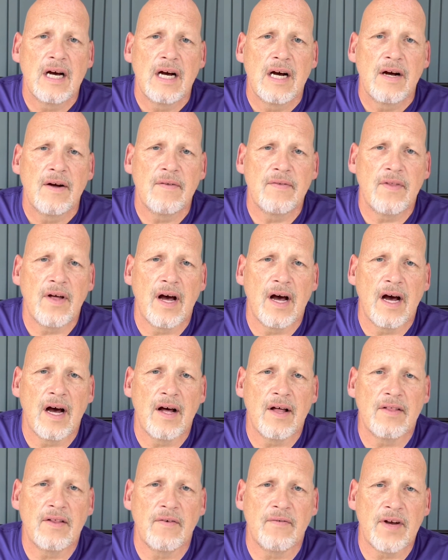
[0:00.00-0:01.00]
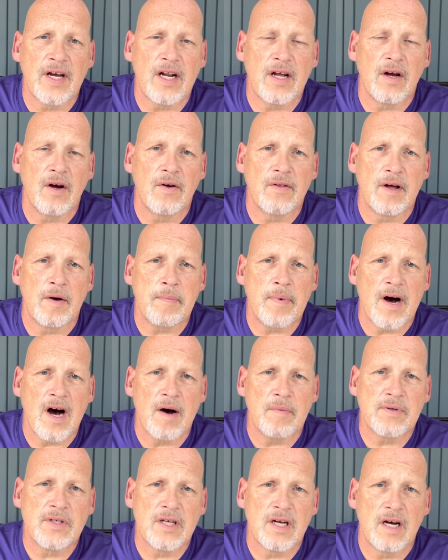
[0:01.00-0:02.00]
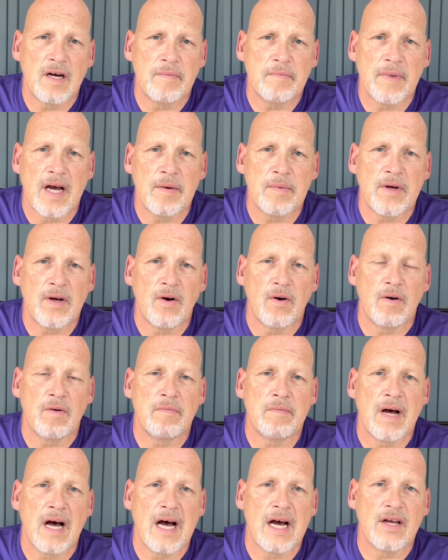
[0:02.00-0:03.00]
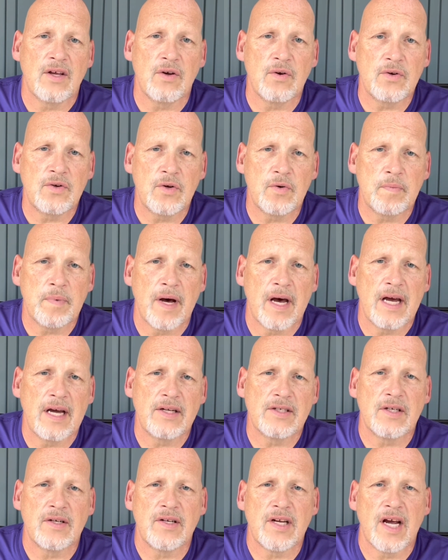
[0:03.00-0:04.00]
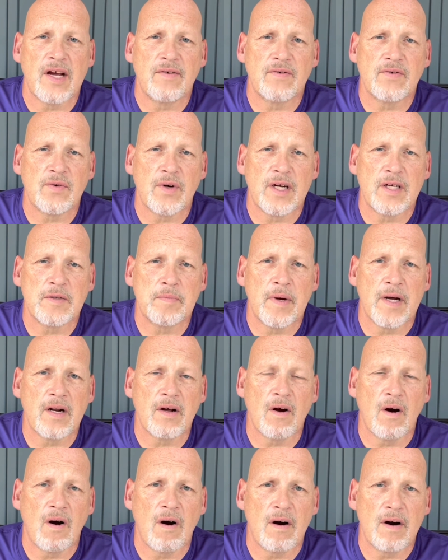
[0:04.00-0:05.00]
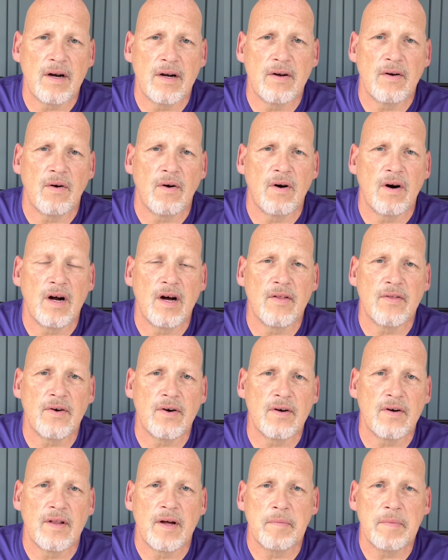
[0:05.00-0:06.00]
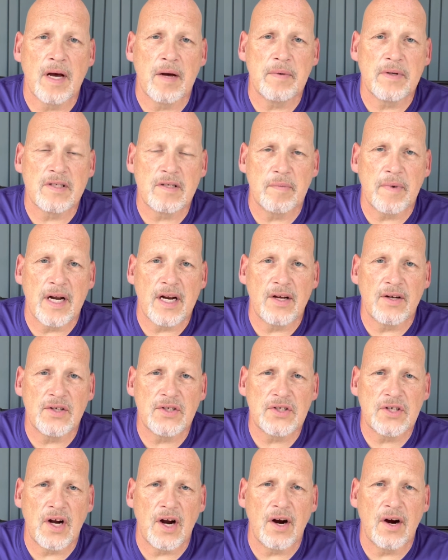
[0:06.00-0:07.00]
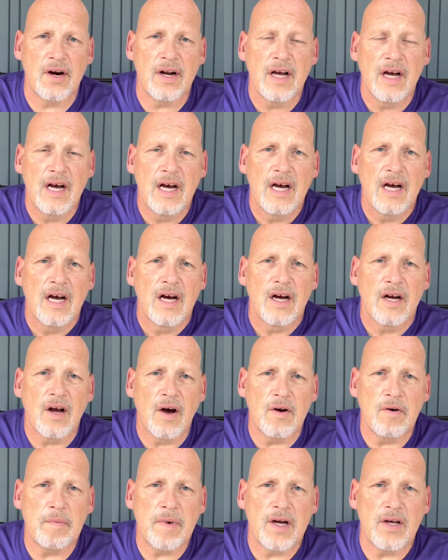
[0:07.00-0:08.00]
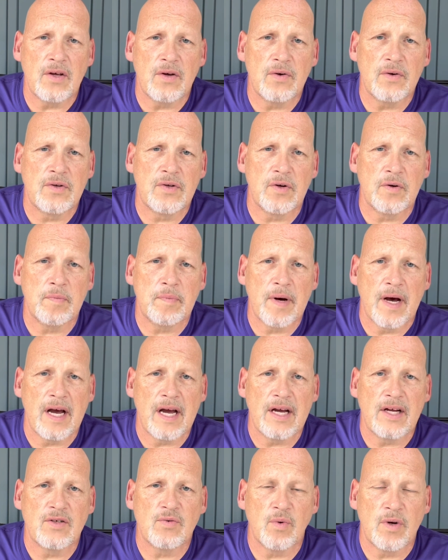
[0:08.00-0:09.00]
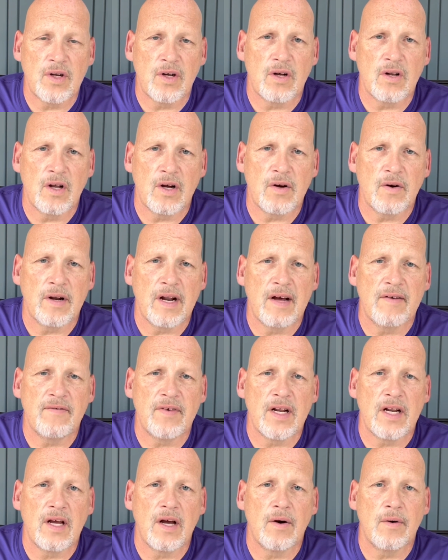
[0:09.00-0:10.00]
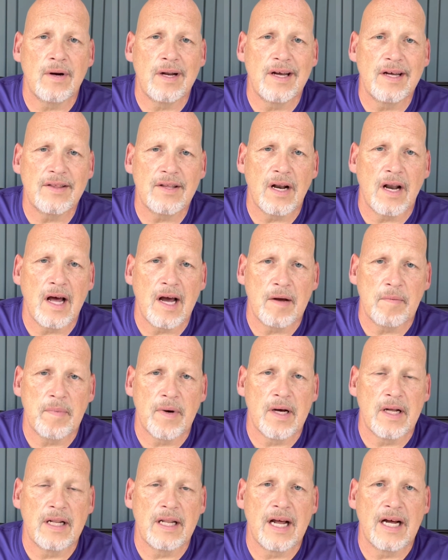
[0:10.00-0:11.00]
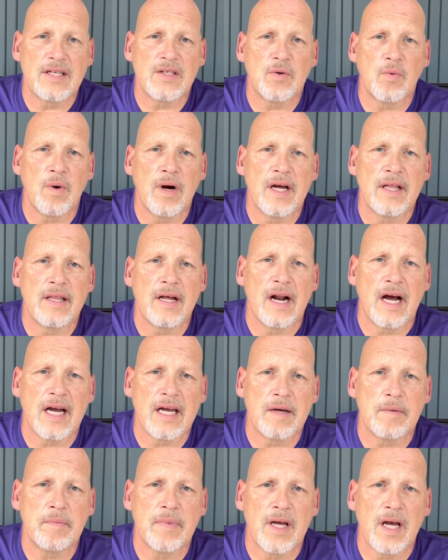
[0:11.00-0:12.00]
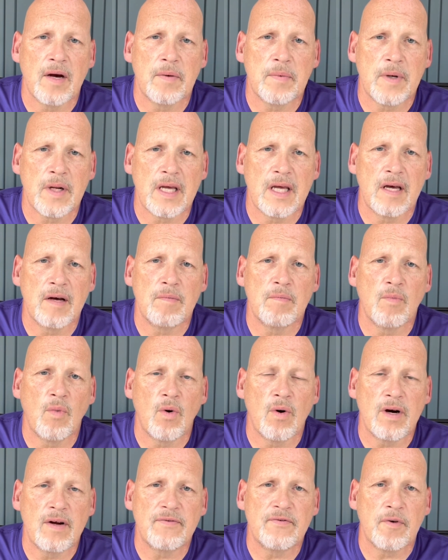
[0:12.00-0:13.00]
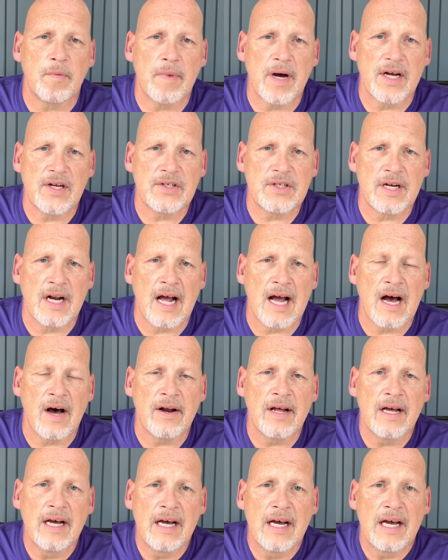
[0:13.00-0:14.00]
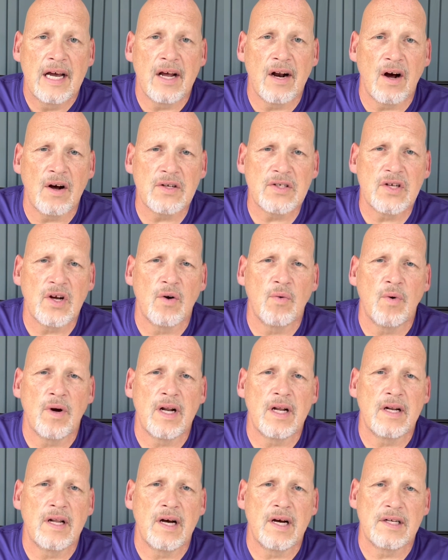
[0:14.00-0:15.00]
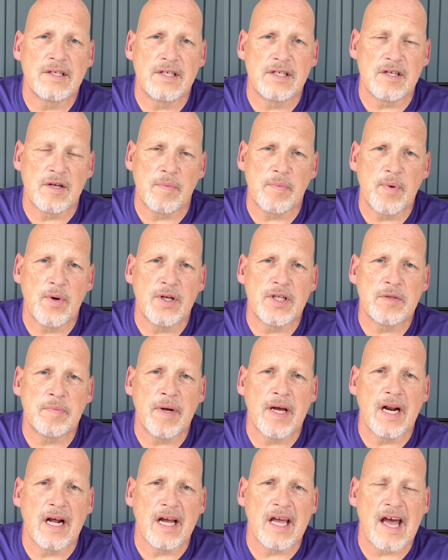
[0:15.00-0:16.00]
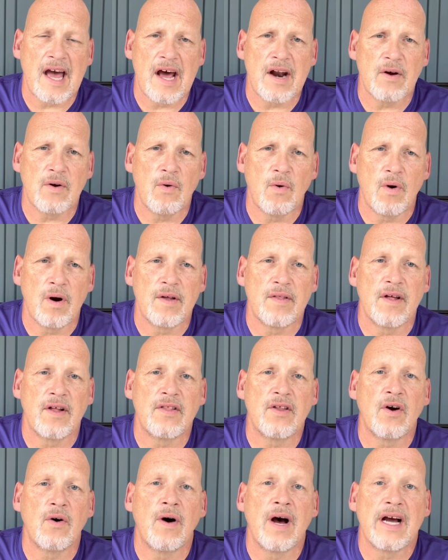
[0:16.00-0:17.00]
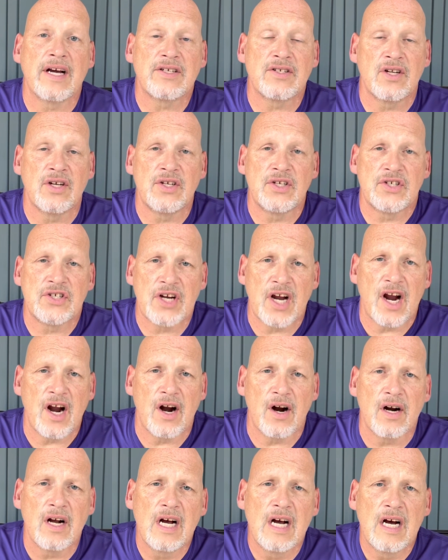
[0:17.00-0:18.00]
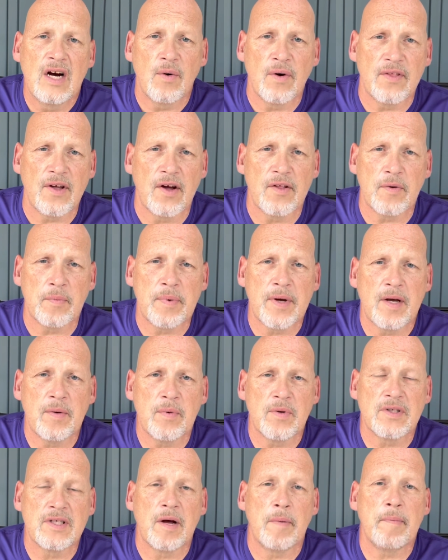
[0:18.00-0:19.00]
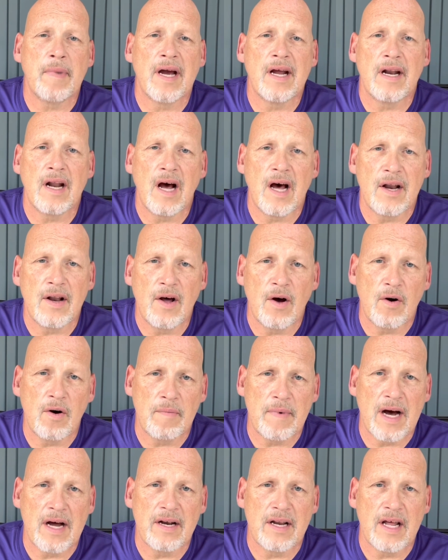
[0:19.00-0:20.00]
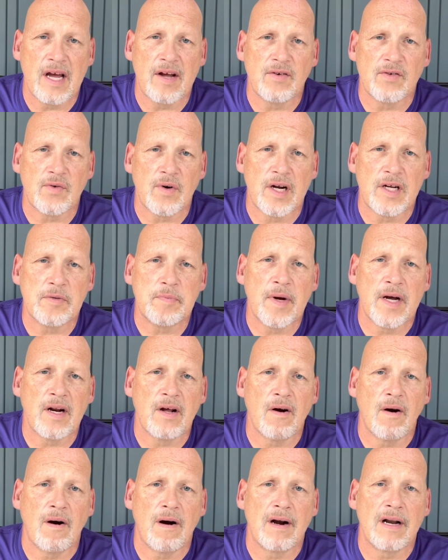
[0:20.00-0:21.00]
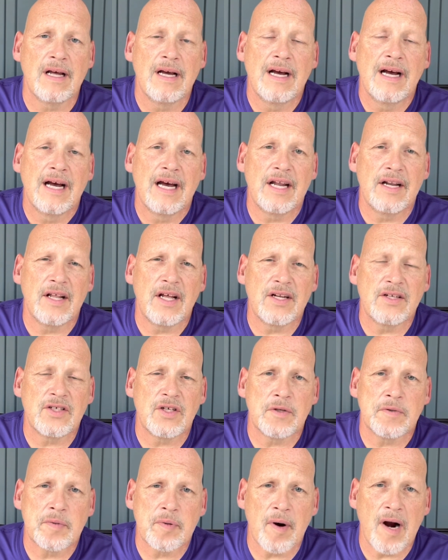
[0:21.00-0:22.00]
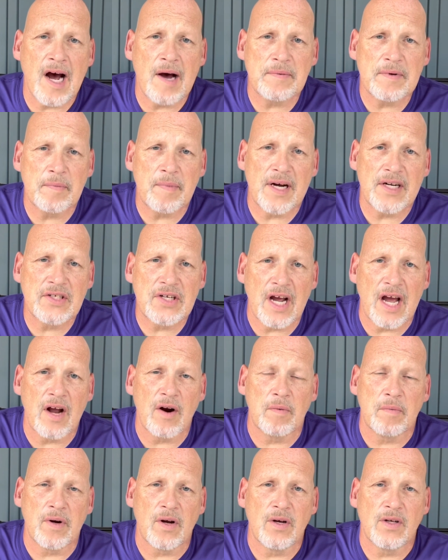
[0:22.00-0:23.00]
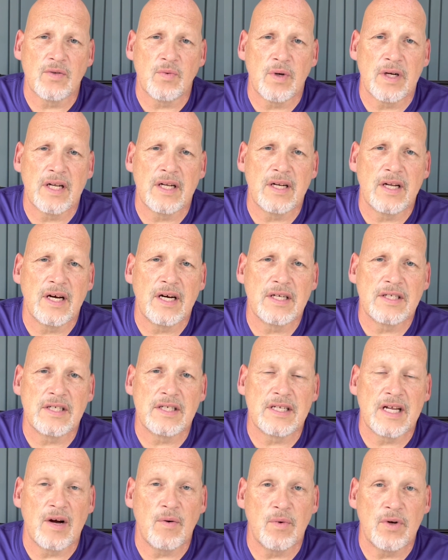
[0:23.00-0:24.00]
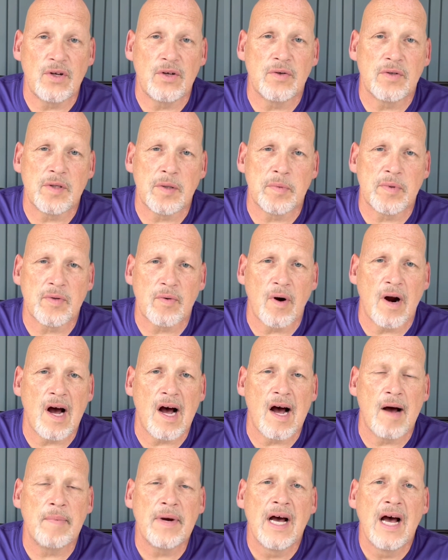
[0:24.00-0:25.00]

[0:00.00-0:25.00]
the video that pops up maybe on my YouTube page at Dave's Raised Bed Garden or other that maybe somebody has shared, go to my YouTube page when you click on that video and hit the like button. That's a way that I can be able to get more information out. And also what it does is it puts me in a category that they'll actually share with other people that may not know about Dave's Raised Bed Garden. And then subscribe to my channel, because what it does is that when you subscribe,